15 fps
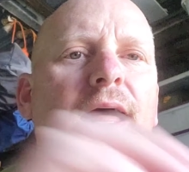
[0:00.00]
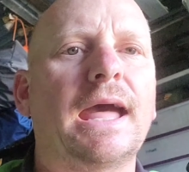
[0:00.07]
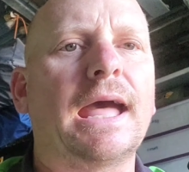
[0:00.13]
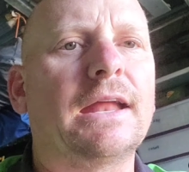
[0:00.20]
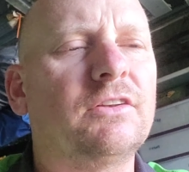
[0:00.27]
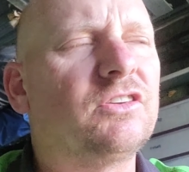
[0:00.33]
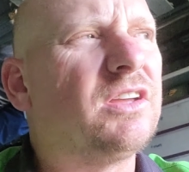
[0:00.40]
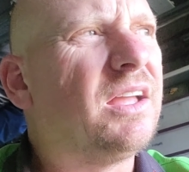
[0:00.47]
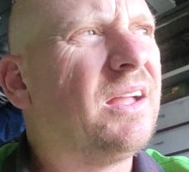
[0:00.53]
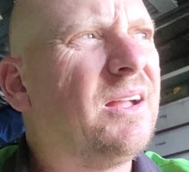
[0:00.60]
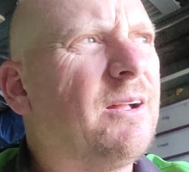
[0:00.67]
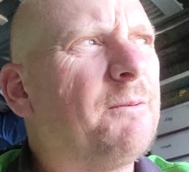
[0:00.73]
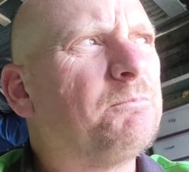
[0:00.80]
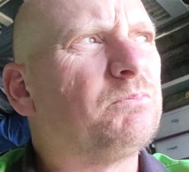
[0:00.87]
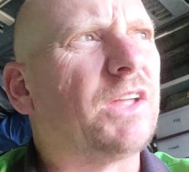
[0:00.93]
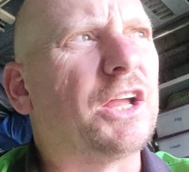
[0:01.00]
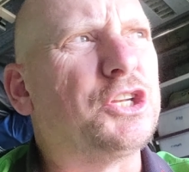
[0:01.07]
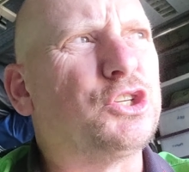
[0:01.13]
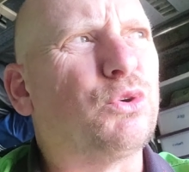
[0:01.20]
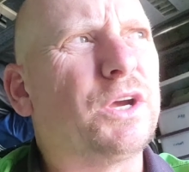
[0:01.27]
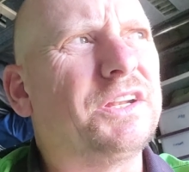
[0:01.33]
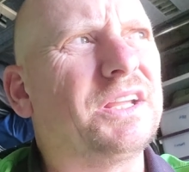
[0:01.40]
and they
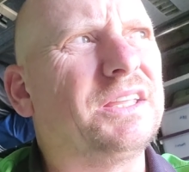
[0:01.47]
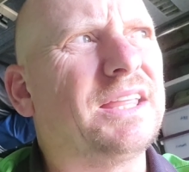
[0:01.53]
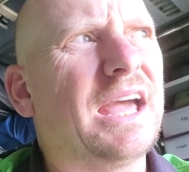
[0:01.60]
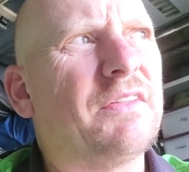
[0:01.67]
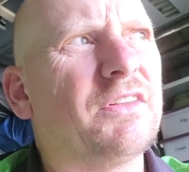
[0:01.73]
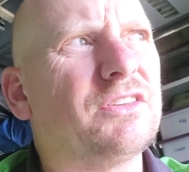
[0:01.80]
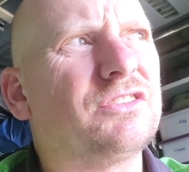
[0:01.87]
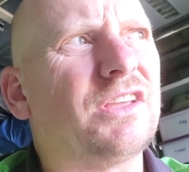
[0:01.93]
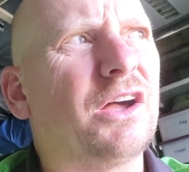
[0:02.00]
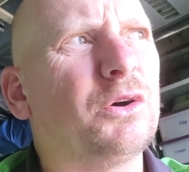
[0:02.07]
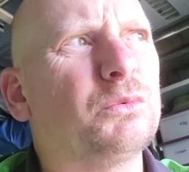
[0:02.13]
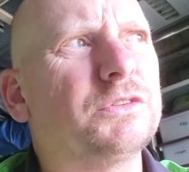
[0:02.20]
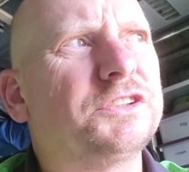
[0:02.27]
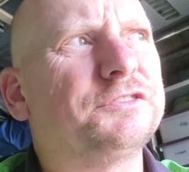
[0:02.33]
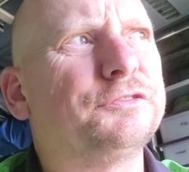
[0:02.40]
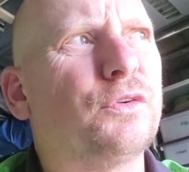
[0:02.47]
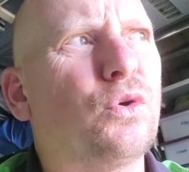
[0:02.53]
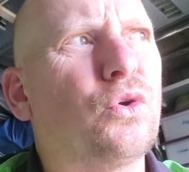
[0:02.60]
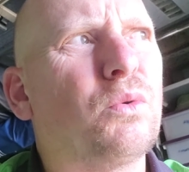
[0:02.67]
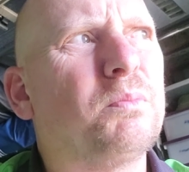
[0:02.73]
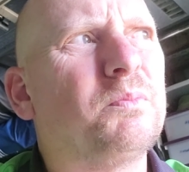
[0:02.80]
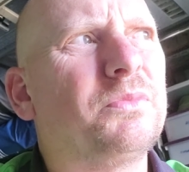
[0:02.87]
joined together. So it was
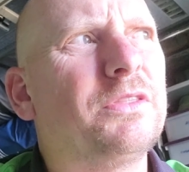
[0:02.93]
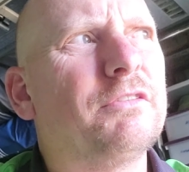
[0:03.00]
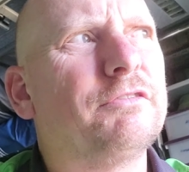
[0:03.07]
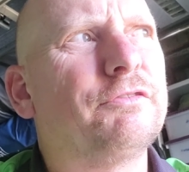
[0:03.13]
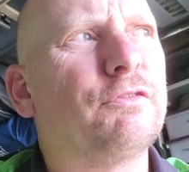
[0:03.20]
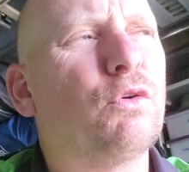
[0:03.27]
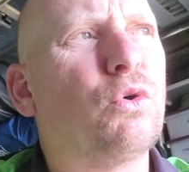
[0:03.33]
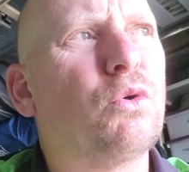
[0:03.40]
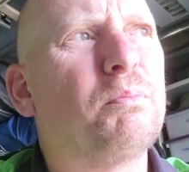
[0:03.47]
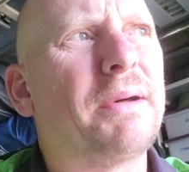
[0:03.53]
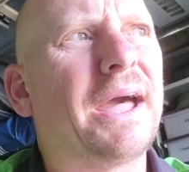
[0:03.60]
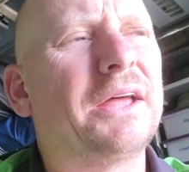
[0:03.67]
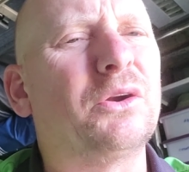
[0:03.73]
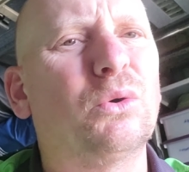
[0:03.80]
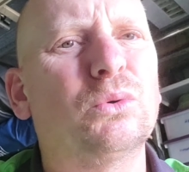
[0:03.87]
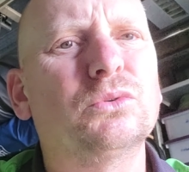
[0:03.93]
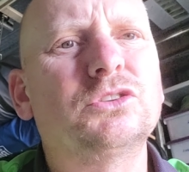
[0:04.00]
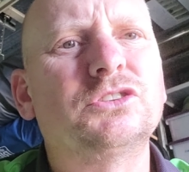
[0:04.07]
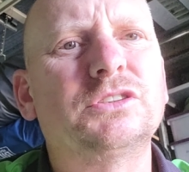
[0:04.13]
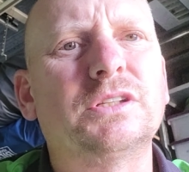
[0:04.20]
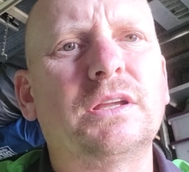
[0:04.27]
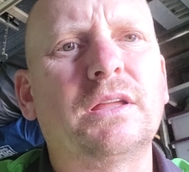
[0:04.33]
four
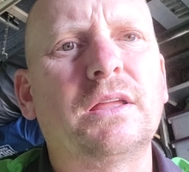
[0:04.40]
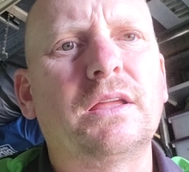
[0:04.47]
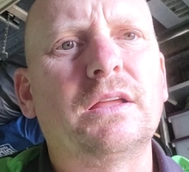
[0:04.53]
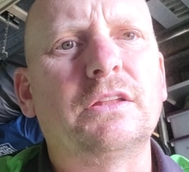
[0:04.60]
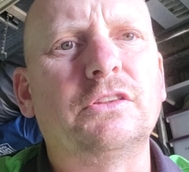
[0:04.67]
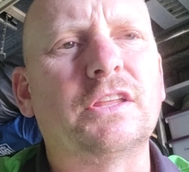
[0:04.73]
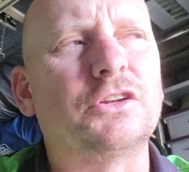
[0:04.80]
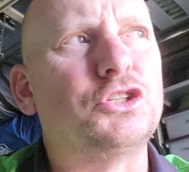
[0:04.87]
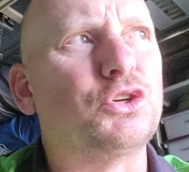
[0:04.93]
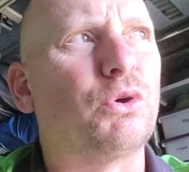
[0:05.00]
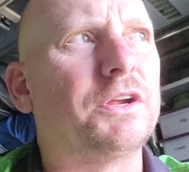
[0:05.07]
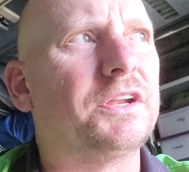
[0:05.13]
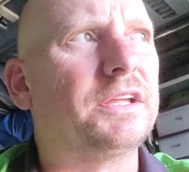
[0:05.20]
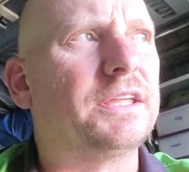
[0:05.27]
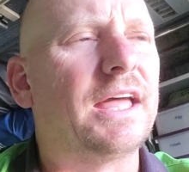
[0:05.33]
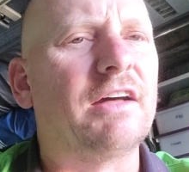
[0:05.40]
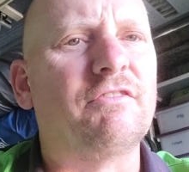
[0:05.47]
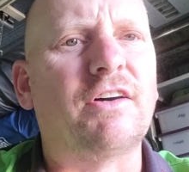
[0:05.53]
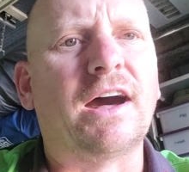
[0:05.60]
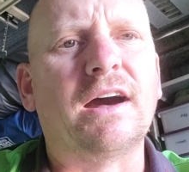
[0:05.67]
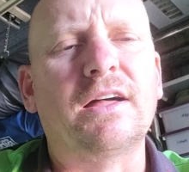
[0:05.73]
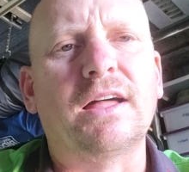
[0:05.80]
panels that joined
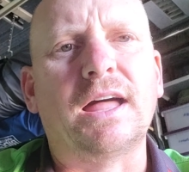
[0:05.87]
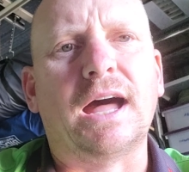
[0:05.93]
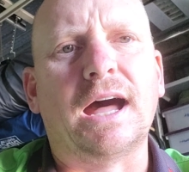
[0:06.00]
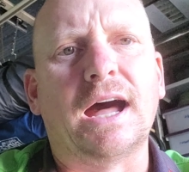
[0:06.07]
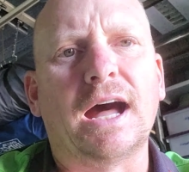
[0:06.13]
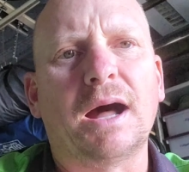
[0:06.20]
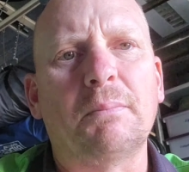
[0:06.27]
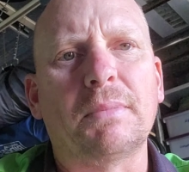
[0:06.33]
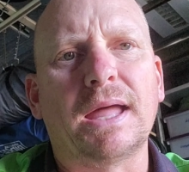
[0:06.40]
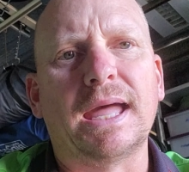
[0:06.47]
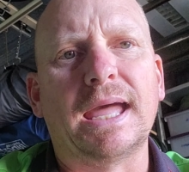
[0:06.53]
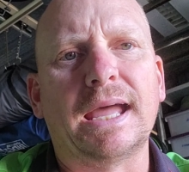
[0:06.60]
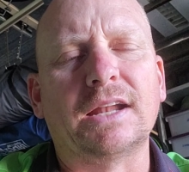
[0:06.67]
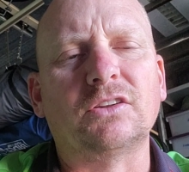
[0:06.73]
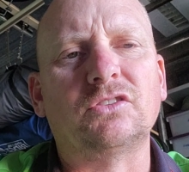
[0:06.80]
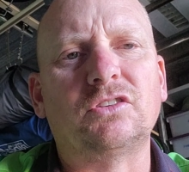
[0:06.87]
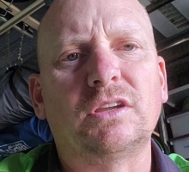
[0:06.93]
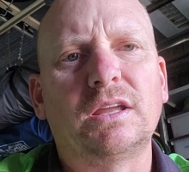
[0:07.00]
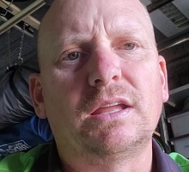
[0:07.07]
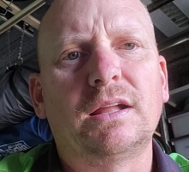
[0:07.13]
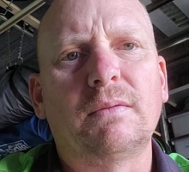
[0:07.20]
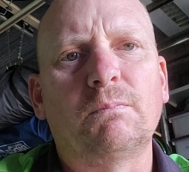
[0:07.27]
together, and
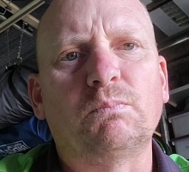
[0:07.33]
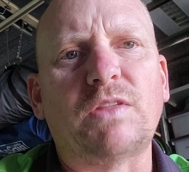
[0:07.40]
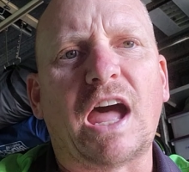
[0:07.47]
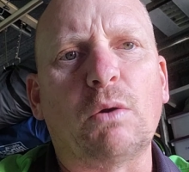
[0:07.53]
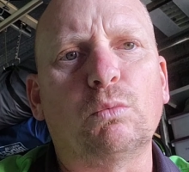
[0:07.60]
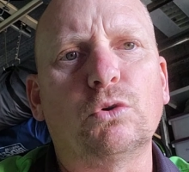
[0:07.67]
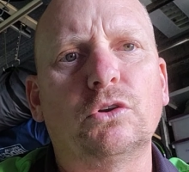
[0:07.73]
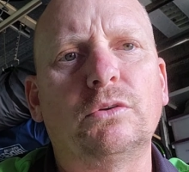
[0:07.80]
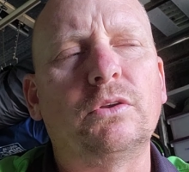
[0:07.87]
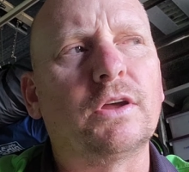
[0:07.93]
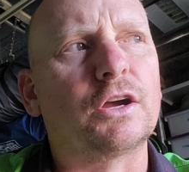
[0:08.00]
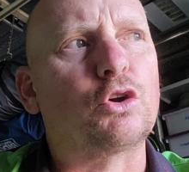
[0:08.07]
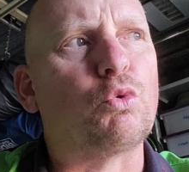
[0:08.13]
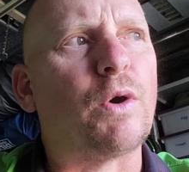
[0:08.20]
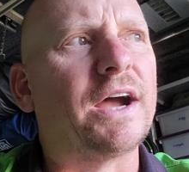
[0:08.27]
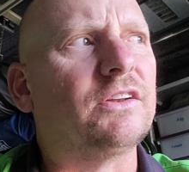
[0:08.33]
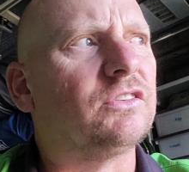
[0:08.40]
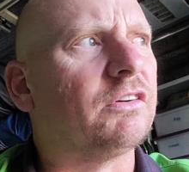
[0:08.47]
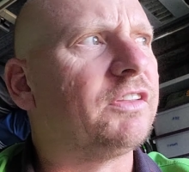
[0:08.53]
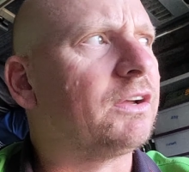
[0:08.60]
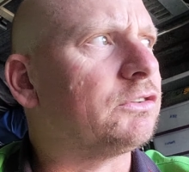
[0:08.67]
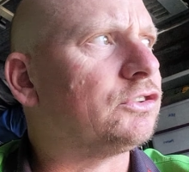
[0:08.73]
that would equate
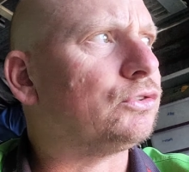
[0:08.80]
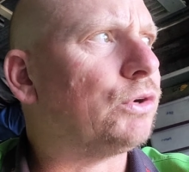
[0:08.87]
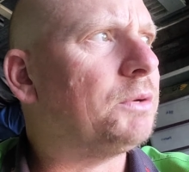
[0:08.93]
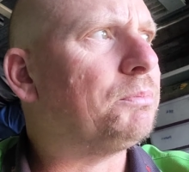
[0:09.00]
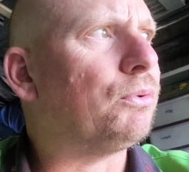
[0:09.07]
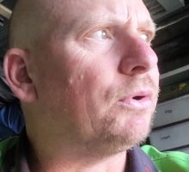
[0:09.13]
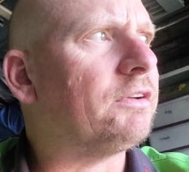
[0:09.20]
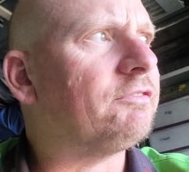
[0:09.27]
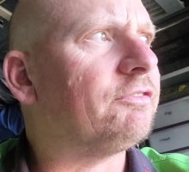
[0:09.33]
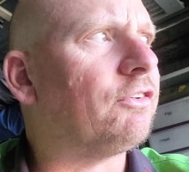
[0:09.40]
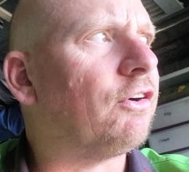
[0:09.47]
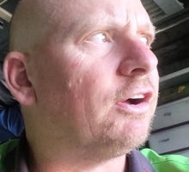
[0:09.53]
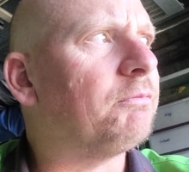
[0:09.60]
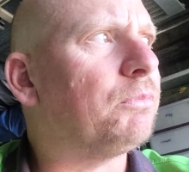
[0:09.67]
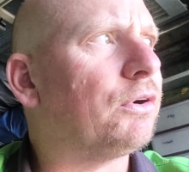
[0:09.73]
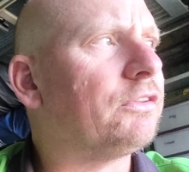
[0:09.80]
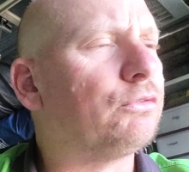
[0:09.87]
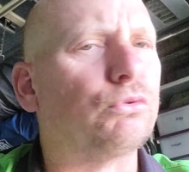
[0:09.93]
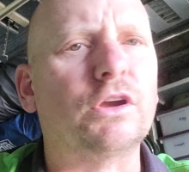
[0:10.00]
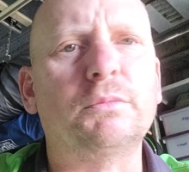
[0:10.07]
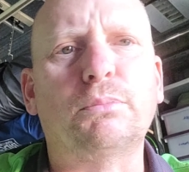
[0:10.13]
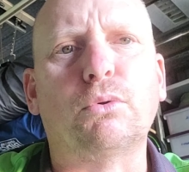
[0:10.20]
to, I think it was 3.5 by
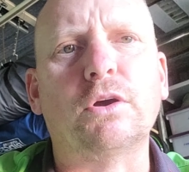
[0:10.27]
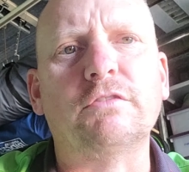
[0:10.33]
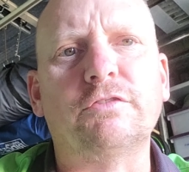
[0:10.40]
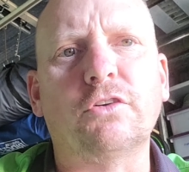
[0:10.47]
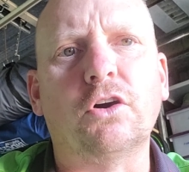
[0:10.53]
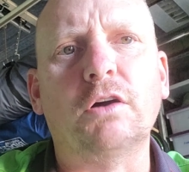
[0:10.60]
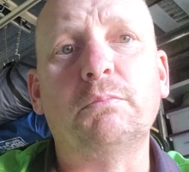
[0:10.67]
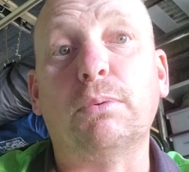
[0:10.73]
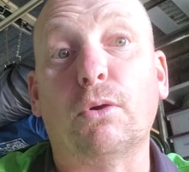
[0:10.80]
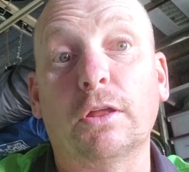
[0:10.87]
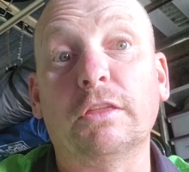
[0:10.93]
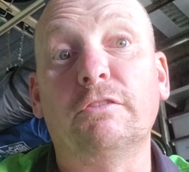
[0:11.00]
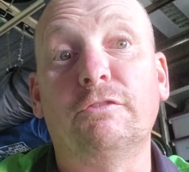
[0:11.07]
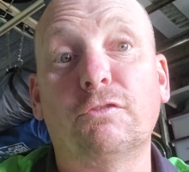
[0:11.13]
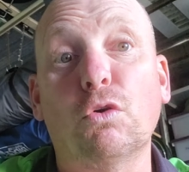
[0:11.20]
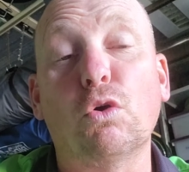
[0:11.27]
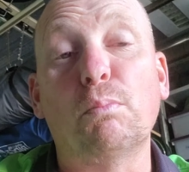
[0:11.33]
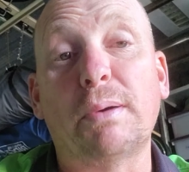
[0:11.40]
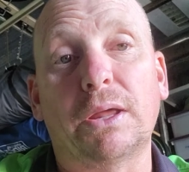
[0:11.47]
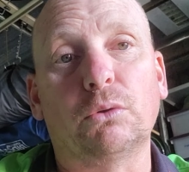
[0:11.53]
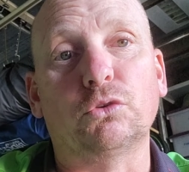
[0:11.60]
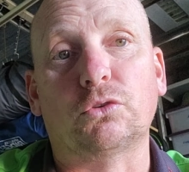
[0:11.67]
3.5 by the 4
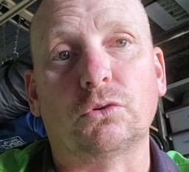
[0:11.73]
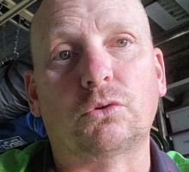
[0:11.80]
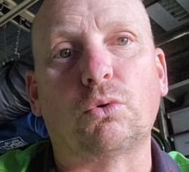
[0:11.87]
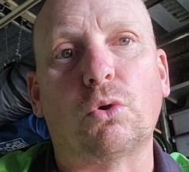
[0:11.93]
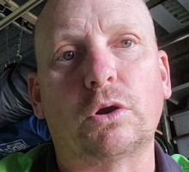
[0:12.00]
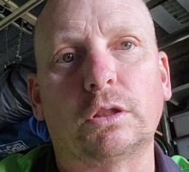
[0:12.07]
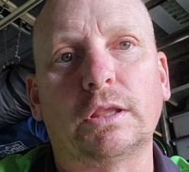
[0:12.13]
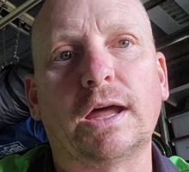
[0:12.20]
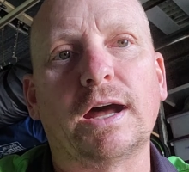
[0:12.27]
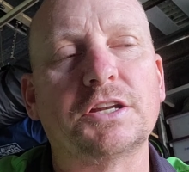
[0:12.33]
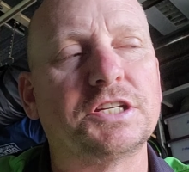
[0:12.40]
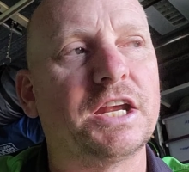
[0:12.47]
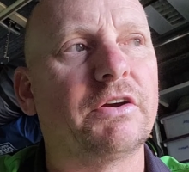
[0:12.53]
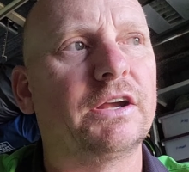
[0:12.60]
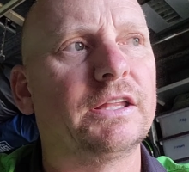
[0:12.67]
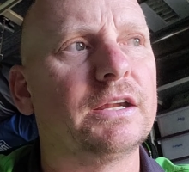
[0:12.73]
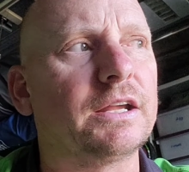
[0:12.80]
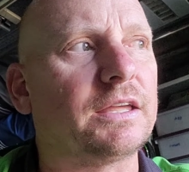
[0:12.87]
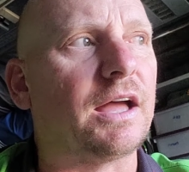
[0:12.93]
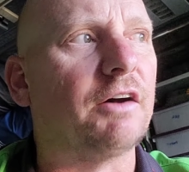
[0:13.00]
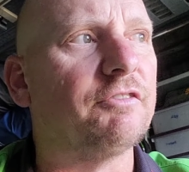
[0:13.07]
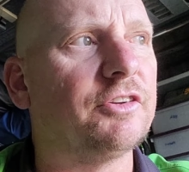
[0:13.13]
panels. Got quite a large area that
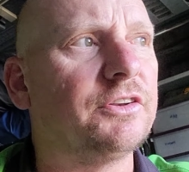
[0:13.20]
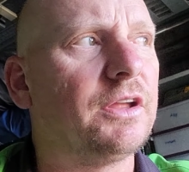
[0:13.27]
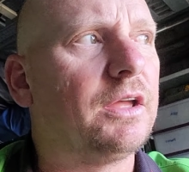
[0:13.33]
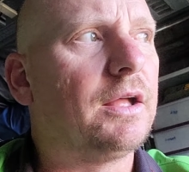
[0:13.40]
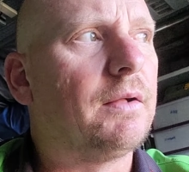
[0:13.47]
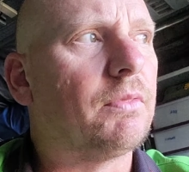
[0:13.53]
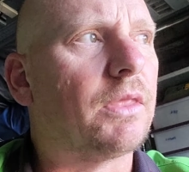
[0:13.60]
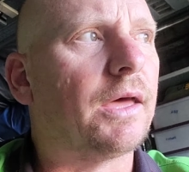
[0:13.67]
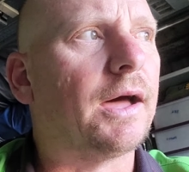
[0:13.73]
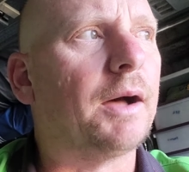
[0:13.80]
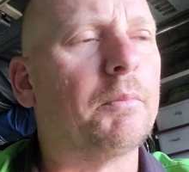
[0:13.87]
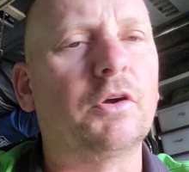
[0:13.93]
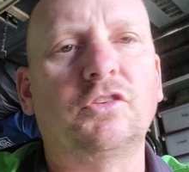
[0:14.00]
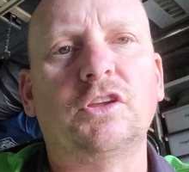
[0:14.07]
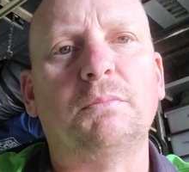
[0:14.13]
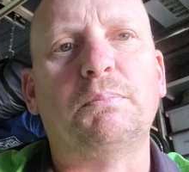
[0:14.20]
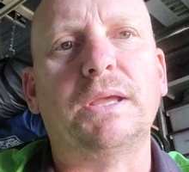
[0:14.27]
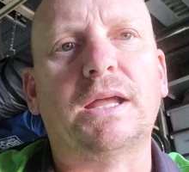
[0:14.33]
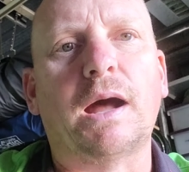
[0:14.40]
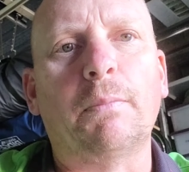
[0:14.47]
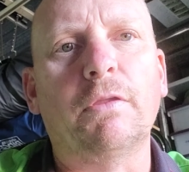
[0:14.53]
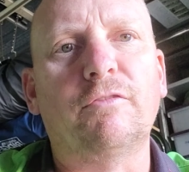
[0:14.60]
it covered. I did
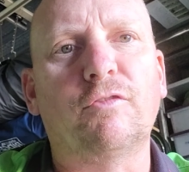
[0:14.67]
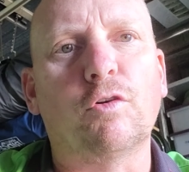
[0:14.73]
pick up the